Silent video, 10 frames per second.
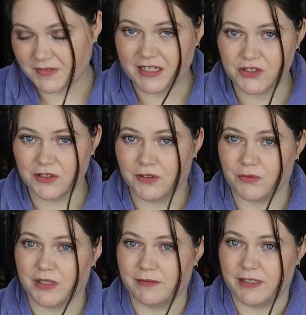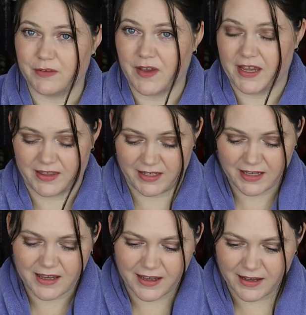They do look really, really
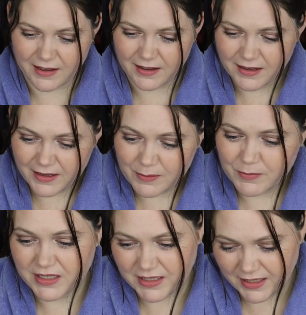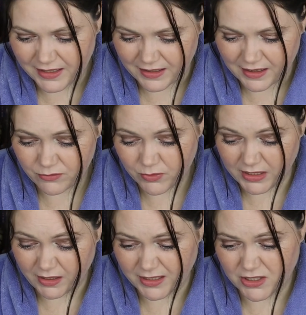fancy. But yeah, I'd
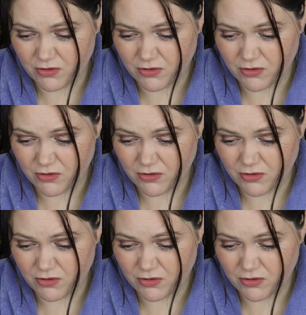really like